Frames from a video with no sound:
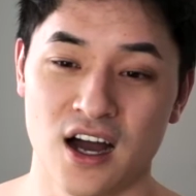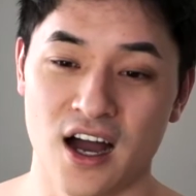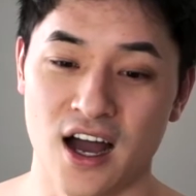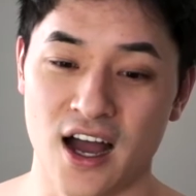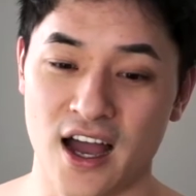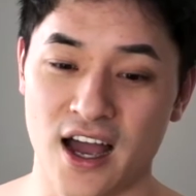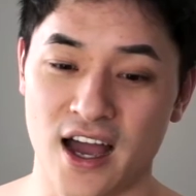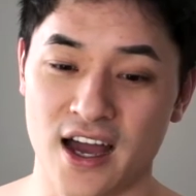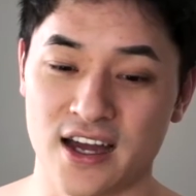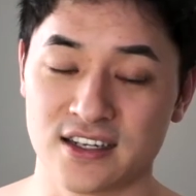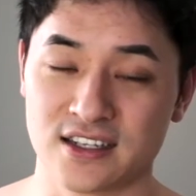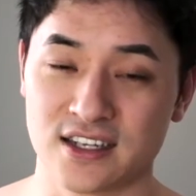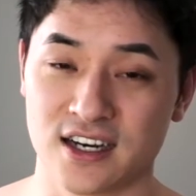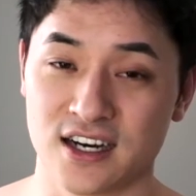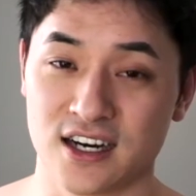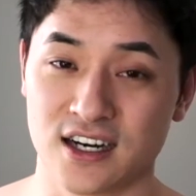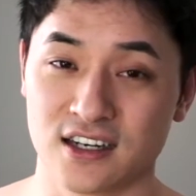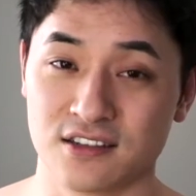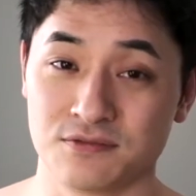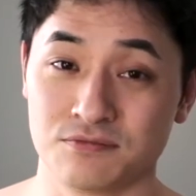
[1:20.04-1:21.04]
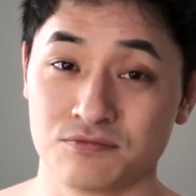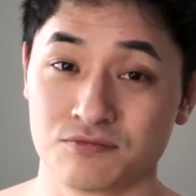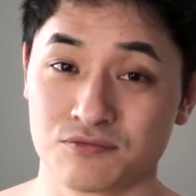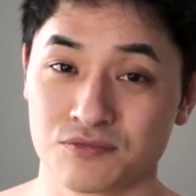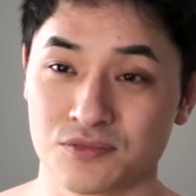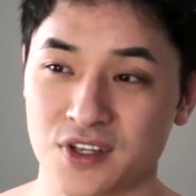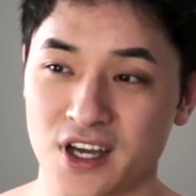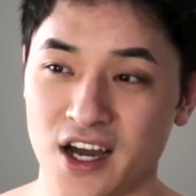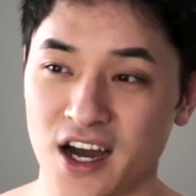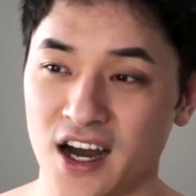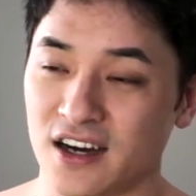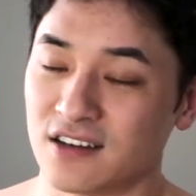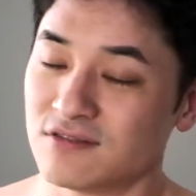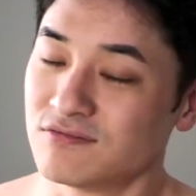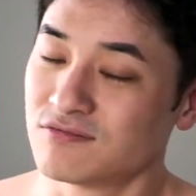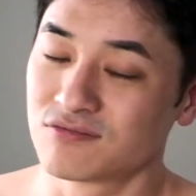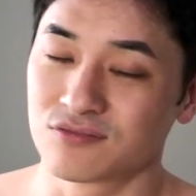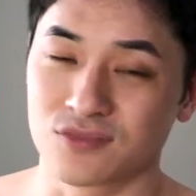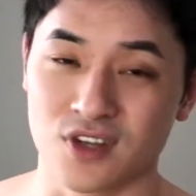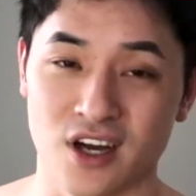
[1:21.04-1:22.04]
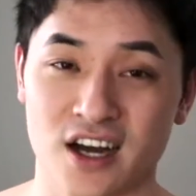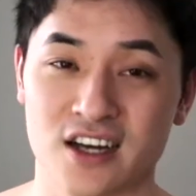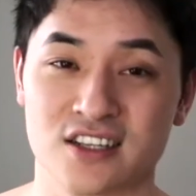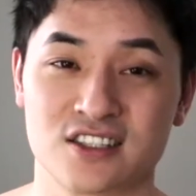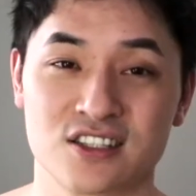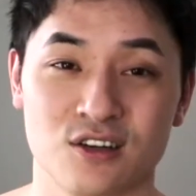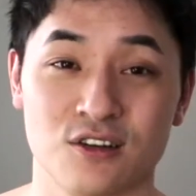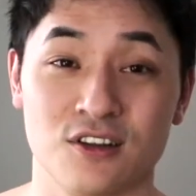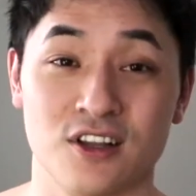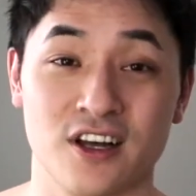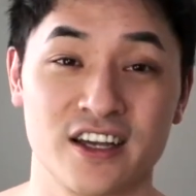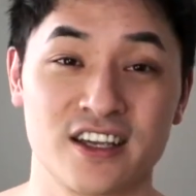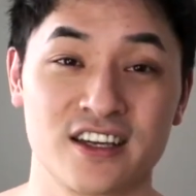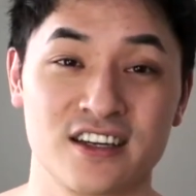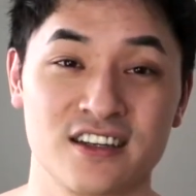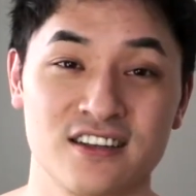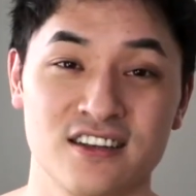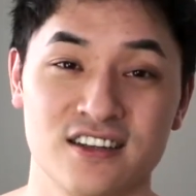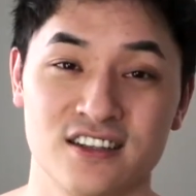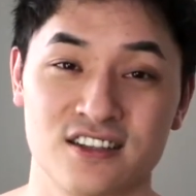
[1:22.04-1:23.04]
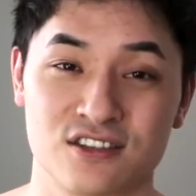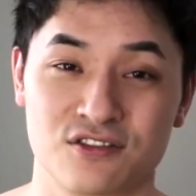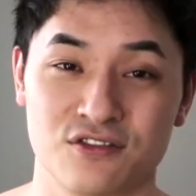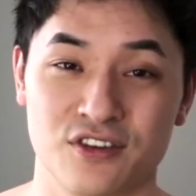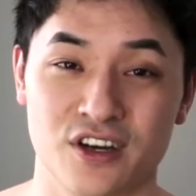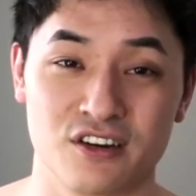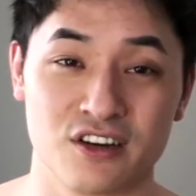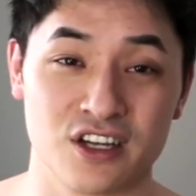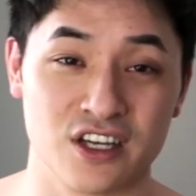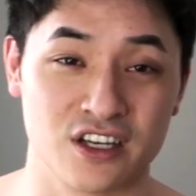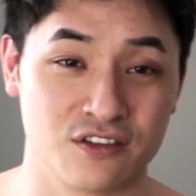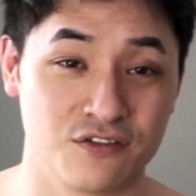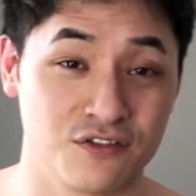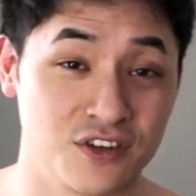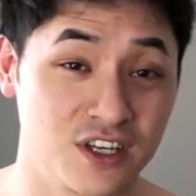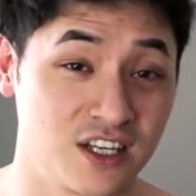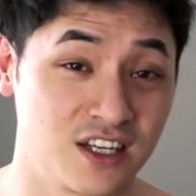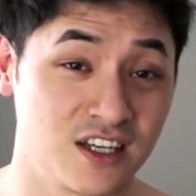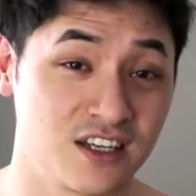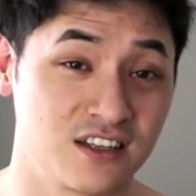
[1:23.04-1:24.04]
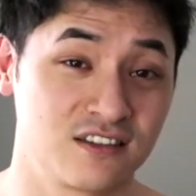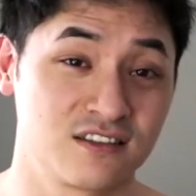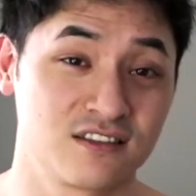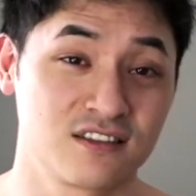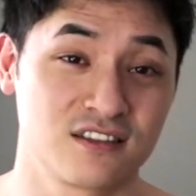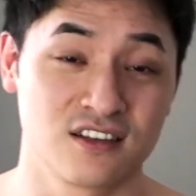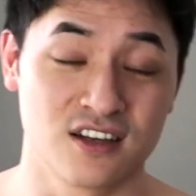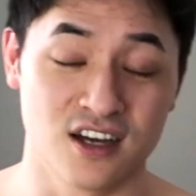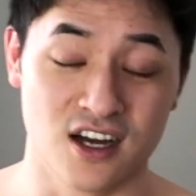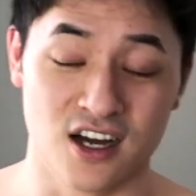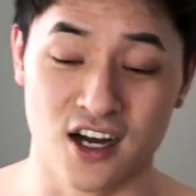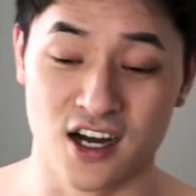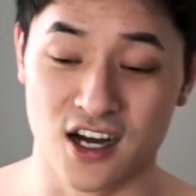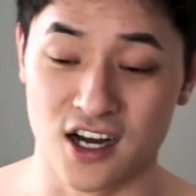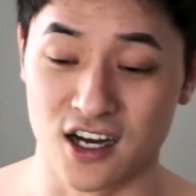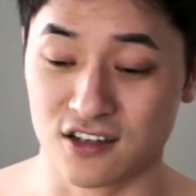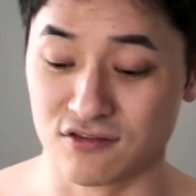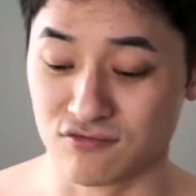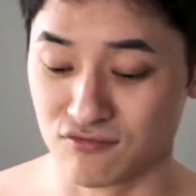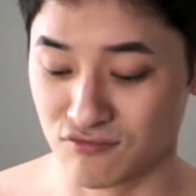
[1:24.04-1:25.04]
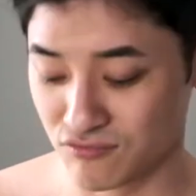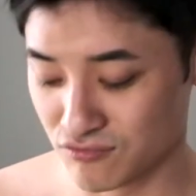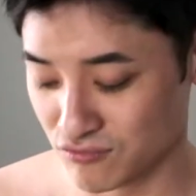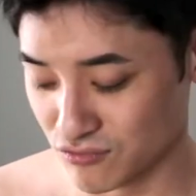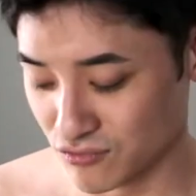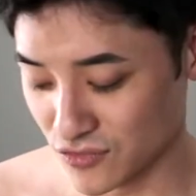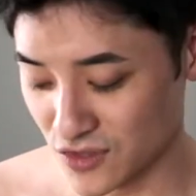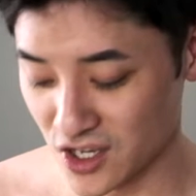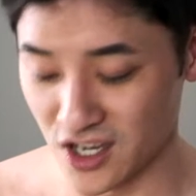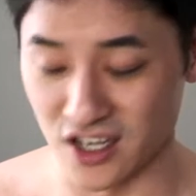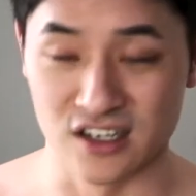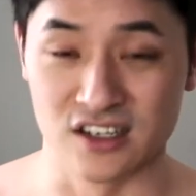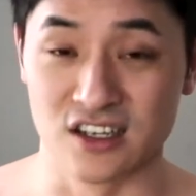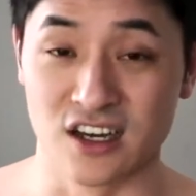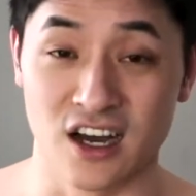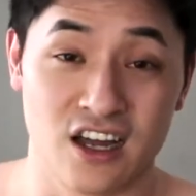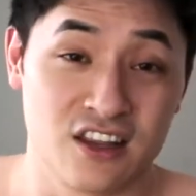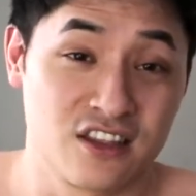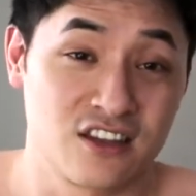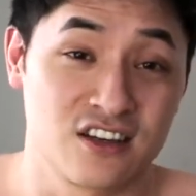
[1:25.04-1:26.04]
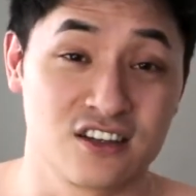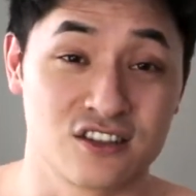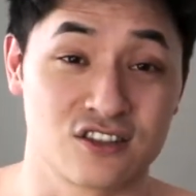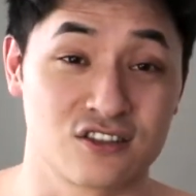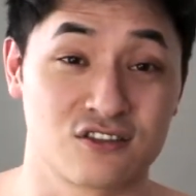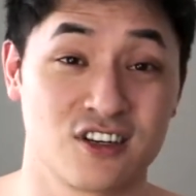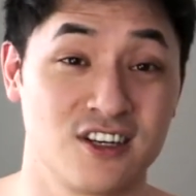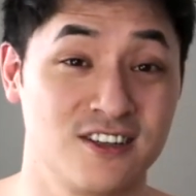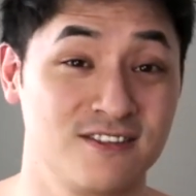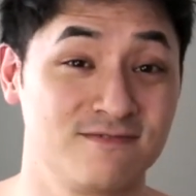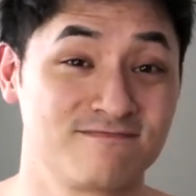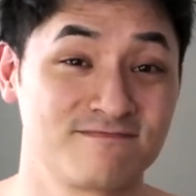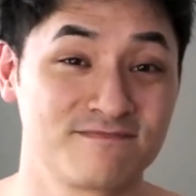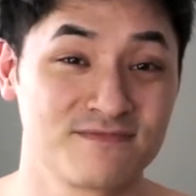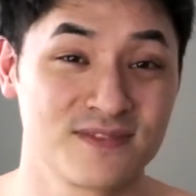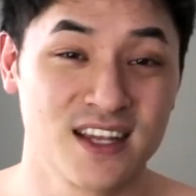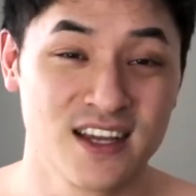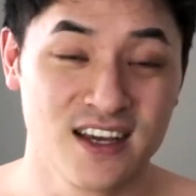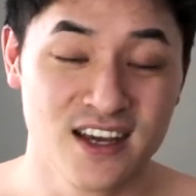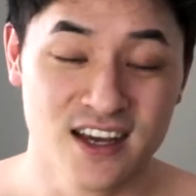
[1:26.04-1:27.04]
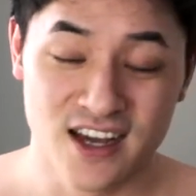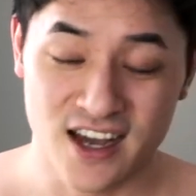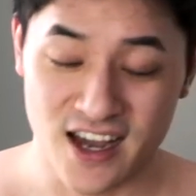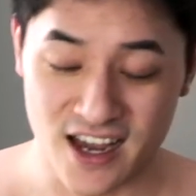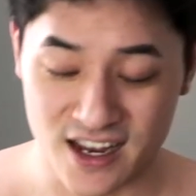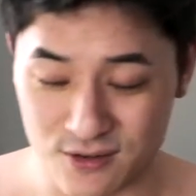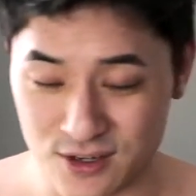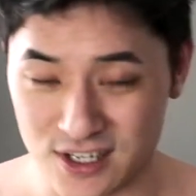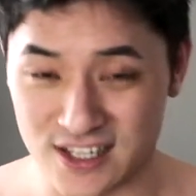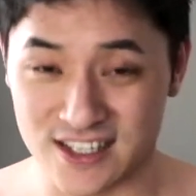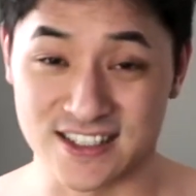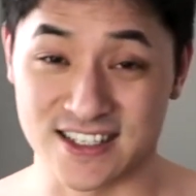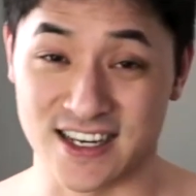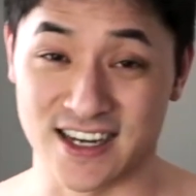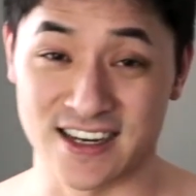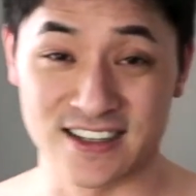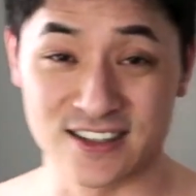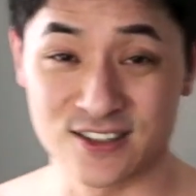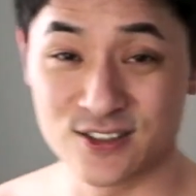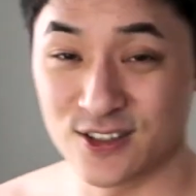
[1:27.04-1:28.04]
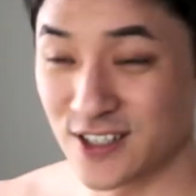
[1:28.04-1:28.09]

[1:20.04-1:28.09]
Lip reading: and yeah, I still like it. It's very convenient, and I think it's great. Anyway, let's get into